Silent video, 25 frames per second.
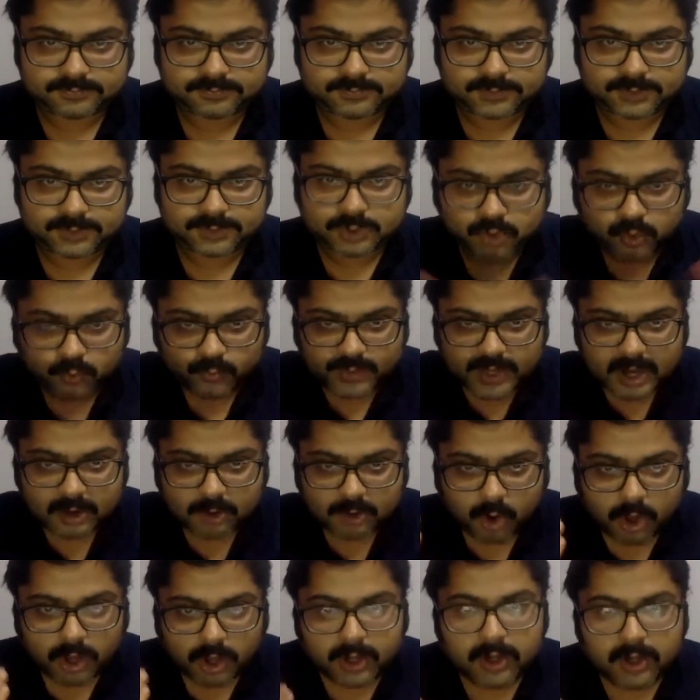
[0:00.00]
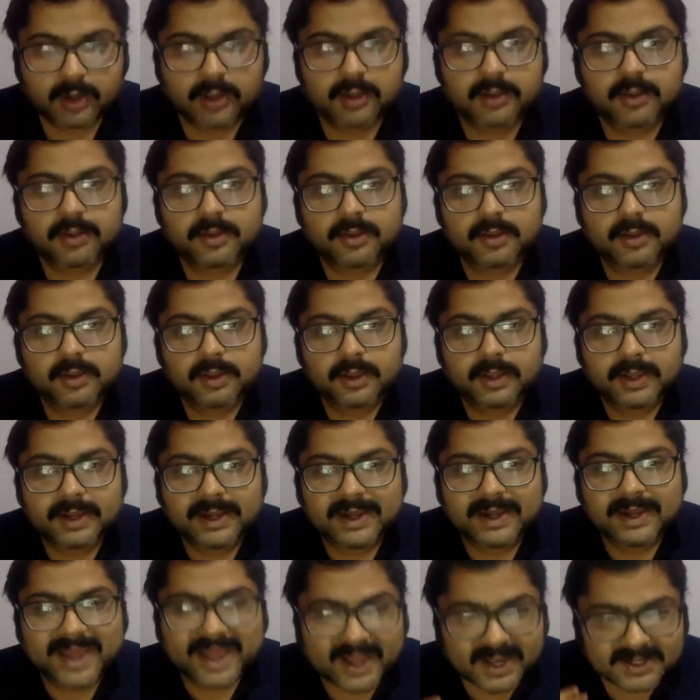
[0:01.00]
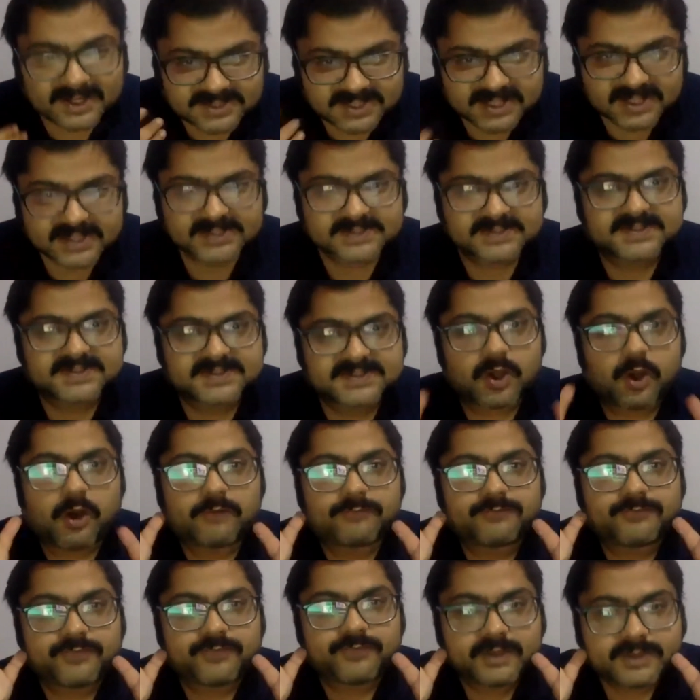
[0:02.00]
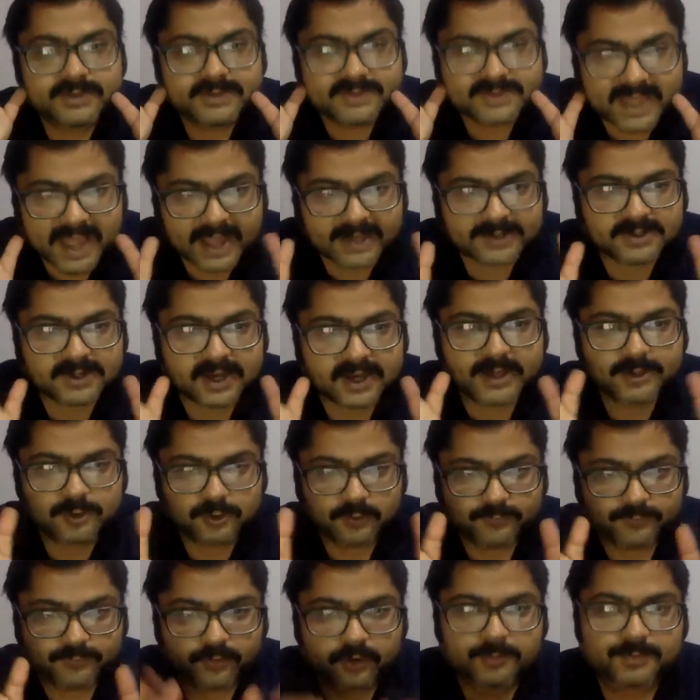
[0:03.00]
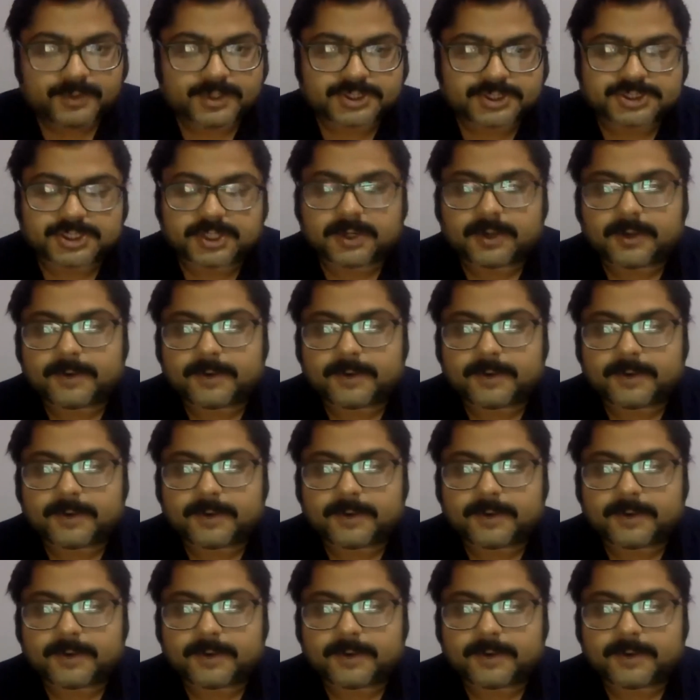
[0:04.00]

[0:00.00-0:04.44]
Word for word: So we are all legatees of that kind of formation.